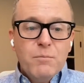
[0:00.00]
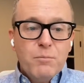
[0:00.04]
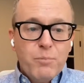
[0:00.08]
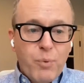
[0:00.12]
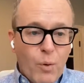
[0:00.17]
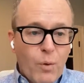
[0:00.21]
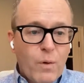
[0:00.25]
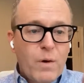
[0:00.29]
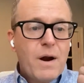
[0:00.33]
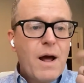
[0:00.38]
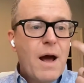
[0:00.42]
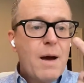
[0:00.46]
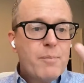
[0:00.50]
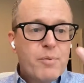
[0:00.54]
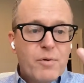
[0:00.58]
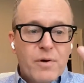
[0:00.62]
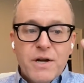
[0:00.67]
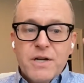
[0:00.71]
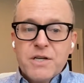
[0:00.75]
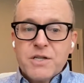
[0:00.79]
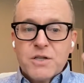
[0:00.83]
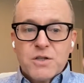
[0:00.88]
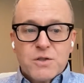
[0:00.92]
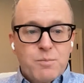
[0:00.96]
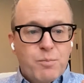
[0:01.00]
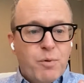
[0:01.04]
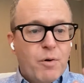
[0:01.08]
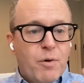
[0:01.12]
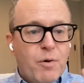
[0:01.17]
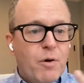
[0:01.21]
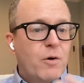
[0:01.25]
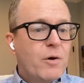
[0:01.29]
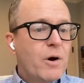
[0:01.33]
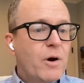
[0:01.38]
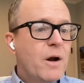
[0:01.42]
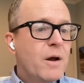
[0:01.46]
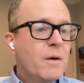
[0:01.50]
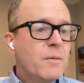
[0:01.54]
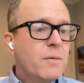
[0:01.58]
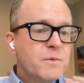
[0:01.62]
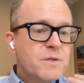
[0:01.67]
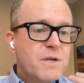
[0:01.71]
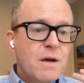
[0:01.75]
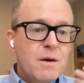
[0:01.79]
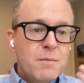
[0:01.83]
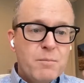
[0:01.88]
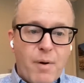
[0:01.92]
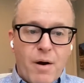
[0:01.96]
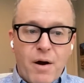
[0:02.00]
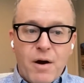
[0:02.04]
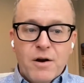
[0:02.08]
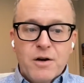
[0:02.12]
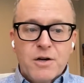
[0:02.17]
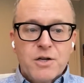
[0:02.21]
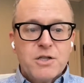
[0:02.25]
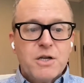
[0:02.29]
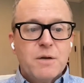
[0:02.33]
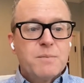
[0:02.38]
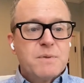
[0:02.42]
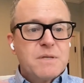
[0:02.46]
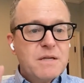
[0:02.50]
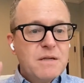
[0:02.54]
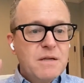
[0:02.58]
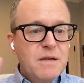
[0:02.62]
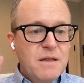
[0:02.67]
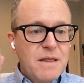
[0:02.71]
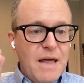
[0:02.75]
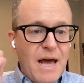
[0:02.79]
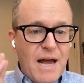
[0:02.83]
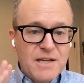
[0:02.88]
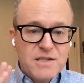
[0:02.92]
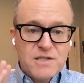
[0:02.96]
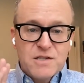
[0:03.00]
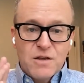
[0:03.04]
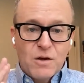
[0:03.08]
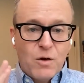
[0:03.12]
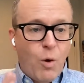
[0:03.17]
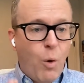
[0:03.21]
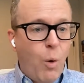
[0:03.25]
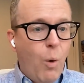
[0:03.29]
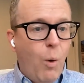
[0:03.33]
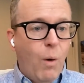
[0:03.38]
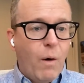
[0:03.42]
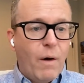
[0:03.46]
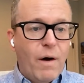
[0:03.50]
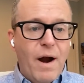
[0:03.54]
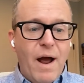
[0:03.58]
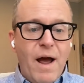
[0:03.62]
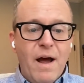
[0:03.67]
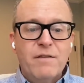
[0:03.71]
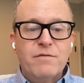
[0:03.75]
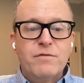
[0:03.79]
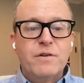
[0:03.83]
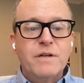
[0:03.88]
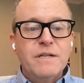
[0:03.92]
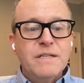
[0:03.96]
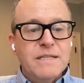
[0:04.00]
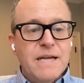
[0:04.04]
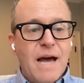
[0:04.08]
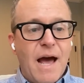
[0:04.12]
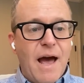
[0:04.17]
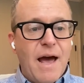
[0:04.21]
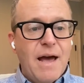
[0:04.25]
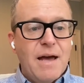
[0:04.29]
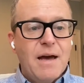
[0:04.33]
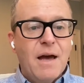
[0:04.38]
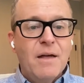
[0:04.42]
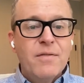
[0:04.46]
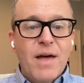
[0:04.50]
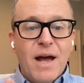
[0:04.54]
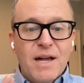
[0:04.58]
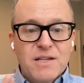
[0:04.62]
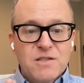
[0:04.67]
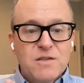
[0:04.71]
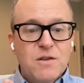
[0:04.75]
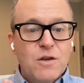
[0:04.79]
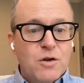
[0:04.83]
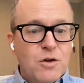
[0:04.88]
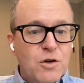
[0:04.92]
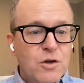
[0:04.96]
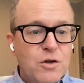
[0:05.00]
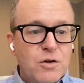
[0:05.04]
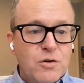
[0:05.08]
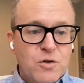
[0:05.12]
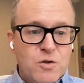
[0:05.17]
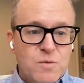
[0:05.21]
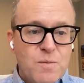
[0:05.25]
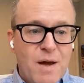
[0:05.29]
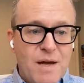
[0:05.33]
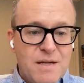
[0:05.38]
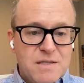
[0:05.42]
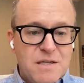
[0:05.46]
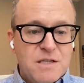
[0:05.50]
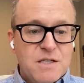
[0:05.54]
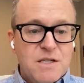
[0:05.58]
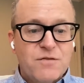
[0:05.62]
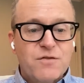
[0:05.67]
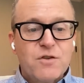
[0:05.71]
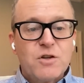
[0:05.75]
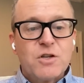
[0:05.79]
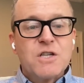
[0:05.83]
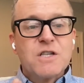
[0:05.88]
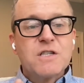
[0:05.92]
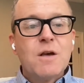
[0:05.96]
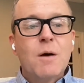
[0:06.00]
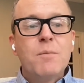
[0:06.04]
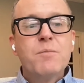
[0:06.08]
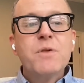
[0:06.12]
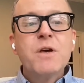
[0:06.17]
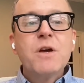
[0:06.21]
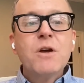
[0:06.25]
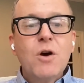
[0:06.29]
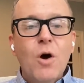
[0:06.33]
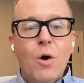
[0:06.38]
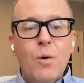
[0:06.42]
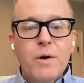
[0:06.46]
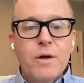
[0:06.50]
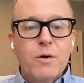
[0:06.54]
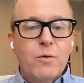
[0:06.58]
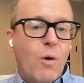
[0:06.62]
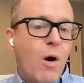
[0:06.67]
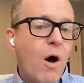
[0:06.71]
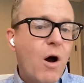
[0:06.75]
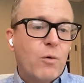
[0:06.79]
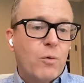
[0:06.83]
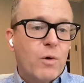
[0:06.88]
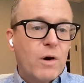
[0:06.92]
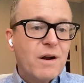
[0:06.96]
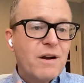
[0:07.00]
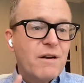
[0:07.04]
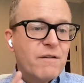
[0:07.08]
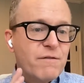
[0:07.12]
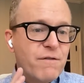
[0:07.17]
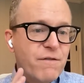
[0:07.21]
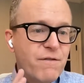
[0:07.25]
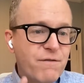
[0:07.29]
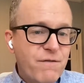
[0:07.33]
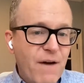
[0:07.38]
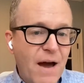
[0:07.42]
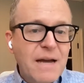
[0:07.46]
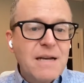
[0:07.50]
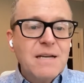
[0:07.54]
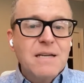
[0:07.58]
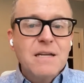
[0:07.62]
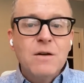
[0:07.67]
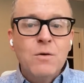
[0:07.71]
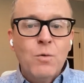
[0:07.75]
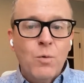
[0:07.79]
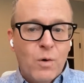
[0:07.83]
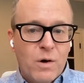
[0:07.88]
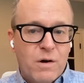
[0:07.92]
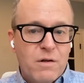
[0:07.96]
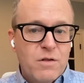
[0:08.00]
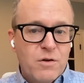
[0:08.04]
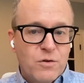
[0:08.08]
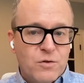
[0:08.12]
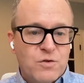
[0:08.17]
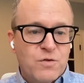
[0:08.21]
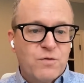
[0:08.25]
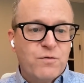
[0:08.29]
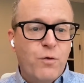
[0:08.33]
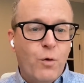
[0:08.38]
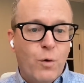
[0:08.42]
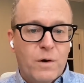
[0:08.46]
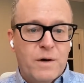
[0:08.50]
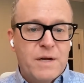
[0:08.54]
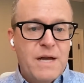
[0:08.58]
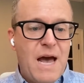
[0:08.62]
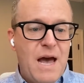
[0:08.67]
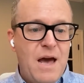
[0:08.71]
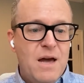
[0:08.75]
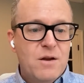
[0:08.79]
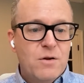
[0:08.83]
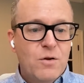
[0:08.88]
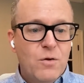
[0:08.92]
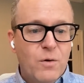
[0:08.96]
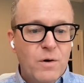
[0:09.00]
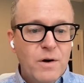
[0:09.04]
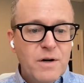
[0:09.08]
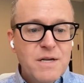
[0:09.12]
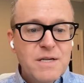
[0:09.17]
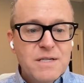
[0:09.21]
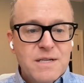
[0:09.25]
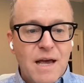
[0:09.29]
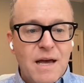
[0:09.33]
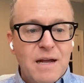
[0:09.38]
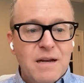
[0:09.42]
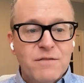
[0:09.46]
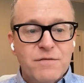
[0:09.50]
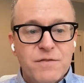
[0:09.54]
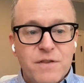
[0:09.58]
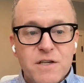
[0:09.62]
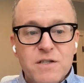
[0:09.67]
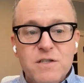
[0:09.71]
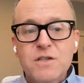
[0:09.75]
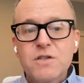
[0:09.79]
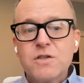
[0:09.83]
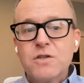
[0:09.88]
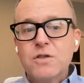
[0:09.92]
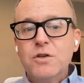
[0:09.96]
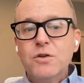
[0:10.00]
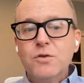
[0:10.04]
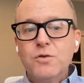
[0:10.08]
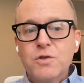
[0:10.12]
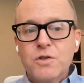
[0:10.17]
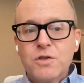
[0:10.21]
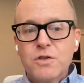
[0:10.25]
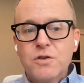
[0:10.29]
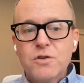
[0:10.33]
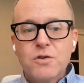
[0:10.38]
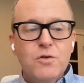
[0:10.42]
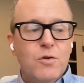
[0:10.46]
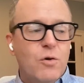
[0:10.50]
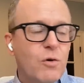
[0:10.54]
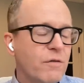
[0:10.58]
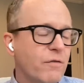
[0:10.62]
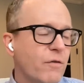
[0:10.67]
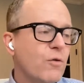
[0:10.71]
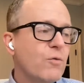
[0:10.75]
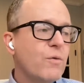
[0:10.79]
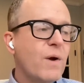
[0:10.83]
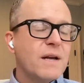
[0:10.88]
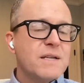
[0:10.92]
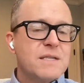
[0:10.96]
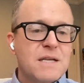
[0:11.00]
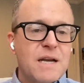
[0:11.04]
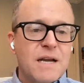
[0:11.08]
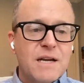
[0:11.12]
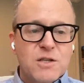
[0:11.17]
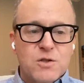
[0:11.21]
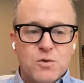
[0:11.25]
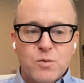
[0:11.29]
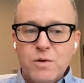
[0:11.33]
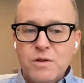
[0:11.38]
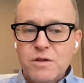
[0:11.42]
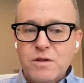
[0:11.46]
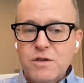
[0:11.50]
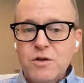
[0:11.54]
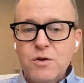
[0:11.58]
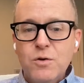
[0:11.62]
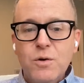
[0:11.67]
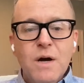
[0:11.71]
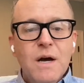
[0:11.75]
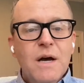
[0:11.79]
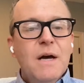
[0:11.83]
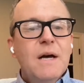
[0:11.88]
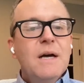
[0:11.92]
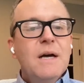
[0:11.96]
Board operations programs and partnerships, that's the core every day. And that's the good news message. If there's something going wrong, we're going to find it in one of those 4 categories. And if this is news to you, or if it resonates with you,